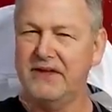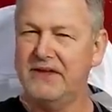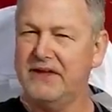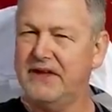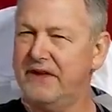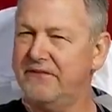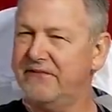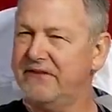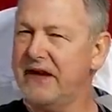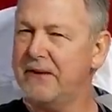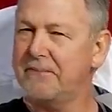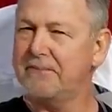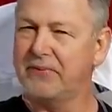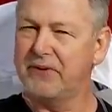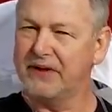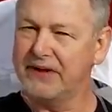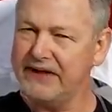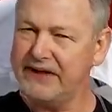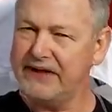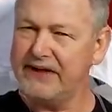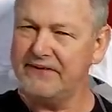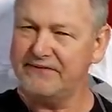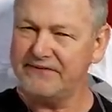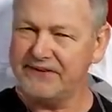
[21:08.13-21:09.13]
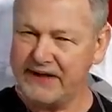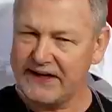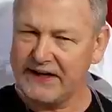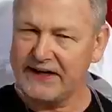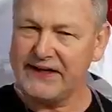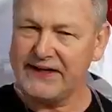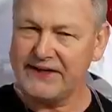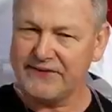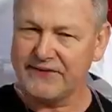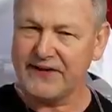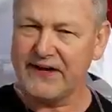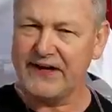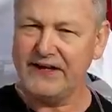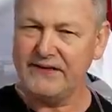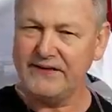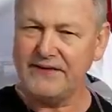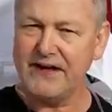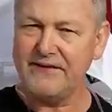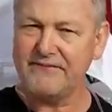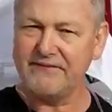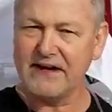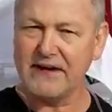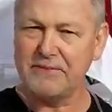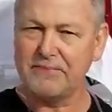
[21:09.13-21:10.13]
They've got plenty of honey, right?
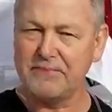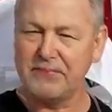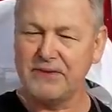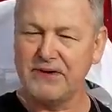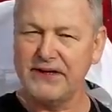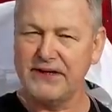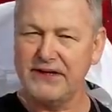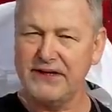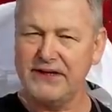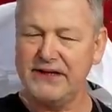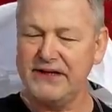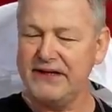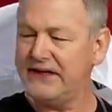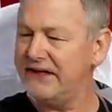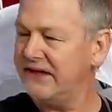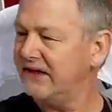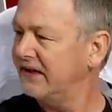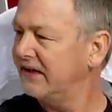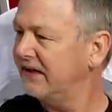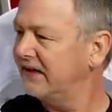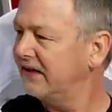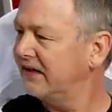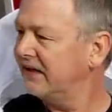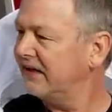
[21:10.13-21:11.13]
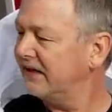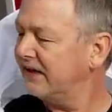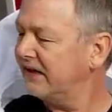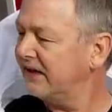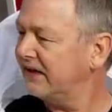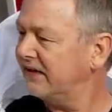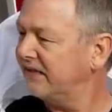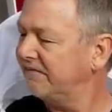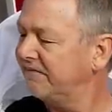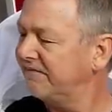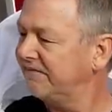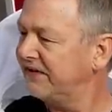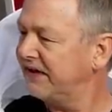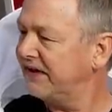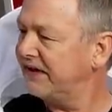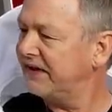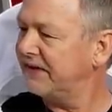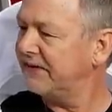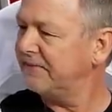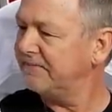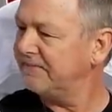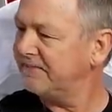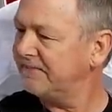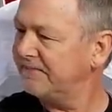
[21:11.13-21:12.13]
They've got plenty of
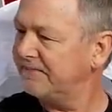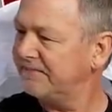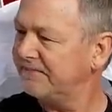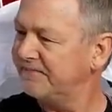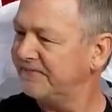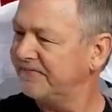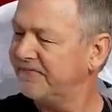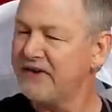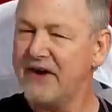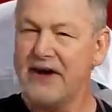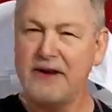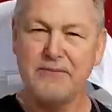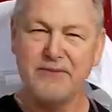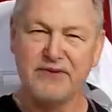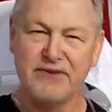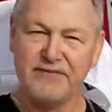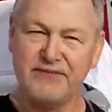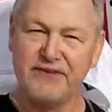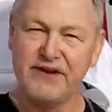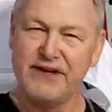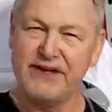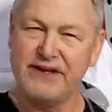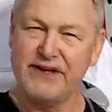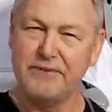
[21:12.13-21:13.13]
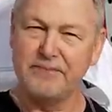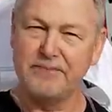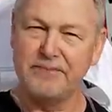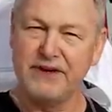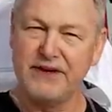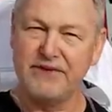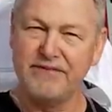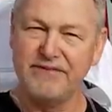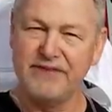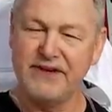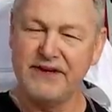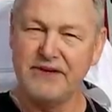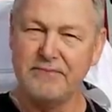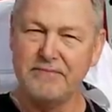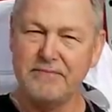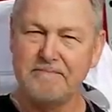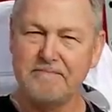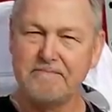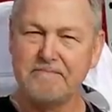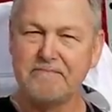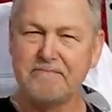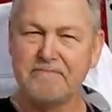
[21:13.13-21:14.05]
um, frames of honey above them.